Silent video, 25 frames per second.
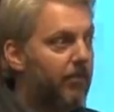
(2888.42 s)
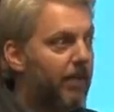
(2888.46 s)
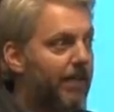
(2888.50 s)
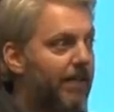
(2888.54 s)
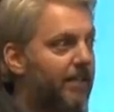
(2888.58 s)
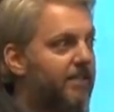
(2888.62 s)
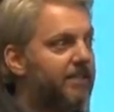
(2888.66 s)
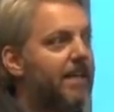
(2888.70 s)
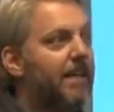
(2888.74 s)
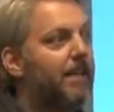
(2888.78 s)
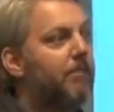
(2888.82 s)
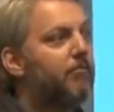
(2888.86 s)
Why
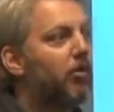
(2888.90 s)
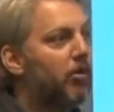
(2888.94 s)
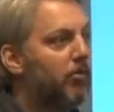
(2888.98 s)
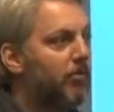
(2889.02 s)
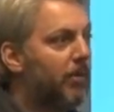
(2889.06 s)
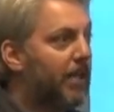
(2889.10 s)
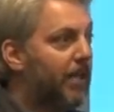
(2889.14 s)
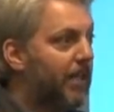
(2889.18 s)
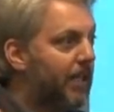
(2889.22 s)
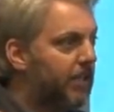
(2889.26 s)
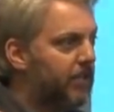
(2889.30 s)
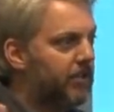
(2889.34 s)
not take more
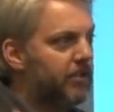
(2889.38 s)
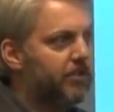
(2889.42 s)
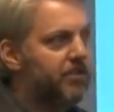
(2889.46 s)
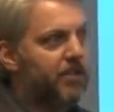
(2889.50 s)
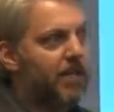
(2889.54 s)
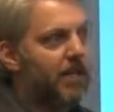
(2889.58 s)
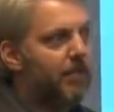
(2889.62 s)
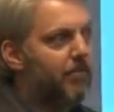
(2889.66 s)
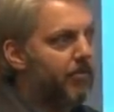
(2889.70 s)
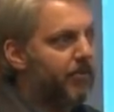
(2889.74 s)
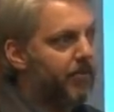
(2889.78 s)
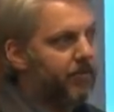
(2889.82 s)
money and just
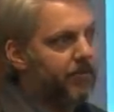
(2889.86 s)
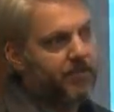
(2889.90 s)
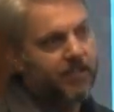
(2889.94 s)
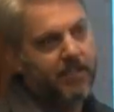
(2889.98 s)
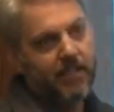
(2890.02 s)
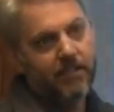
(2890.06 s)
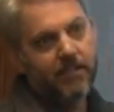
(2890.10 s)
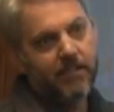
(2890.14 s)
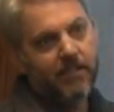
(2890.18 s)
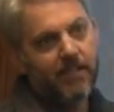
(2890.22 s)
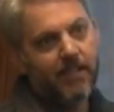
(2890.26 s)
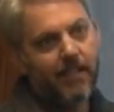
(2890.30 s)
jam them in those
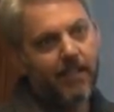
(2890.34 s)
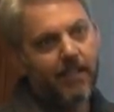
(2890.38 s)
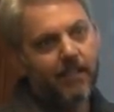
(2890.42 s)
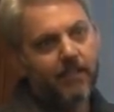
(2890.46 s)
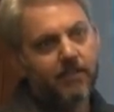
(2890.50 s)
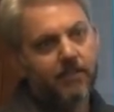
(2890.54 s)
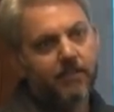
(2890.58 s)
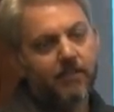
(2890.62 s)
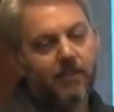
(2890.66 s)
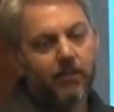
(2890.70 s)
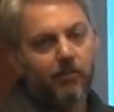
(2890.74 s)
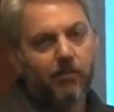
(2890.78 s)
10
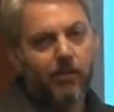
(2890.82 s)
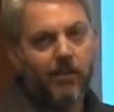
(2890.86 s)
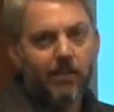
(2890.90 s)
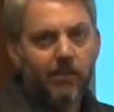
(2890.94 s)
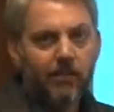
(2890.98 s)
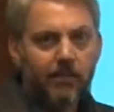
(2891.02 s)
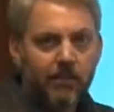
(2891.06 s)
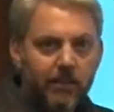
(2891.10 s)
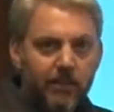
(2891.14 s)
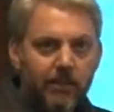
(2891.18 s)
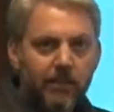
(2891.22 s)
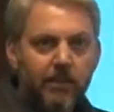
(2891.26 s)
stocks? It's like,
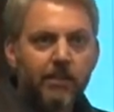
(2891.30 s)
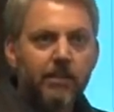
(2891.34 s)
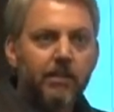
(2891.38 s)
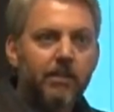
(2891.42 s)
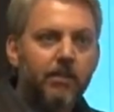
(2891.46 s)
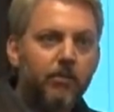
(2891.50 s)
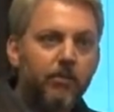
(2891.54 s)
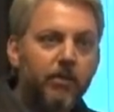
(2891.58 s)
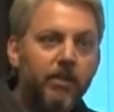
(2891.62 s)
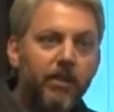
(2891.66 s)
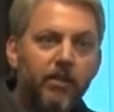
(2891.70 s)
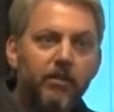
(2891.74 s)
well,
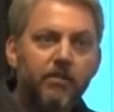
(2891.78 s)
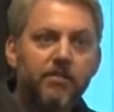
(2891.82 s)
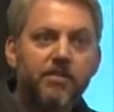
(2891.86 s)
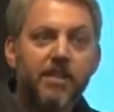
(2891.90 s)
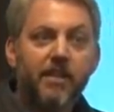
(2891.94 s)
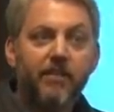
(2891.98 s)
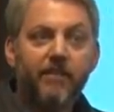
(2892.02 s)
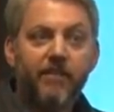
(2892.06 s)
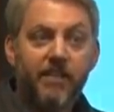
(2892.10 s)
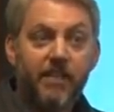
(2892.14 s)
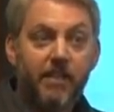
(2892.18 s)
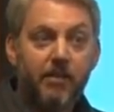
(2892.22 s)
when you own
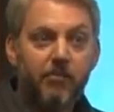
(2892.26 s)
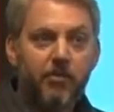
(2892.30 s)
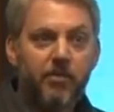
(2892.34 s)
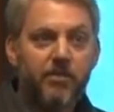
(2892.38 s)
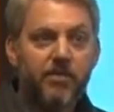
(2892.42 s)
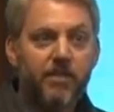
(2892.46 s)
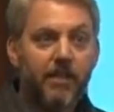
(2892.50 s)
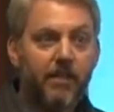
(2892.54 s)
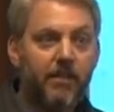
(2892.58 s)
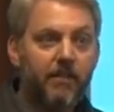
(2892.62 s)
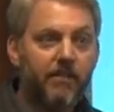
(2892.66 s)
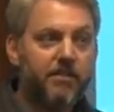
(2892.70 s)

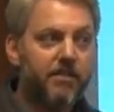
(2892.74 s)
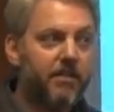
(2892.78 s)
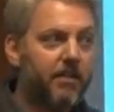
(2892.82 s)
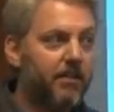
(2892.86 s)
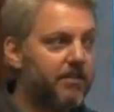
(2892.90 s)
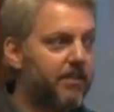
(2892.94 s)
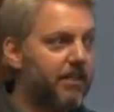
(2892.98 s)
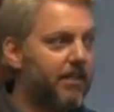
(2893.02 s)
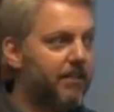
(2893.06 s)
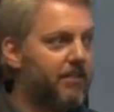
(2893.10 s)
17% of the shares